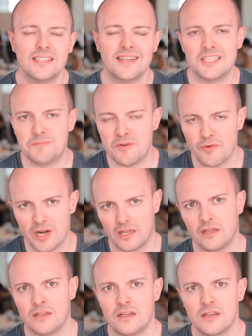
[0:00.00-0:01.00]
let's be real,
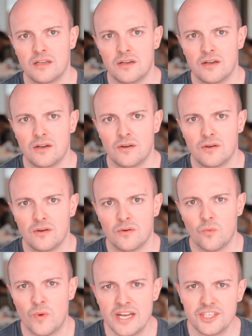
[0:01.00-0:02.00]

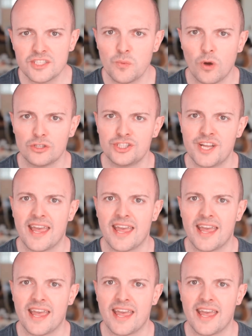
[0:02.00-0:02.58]
we're just watching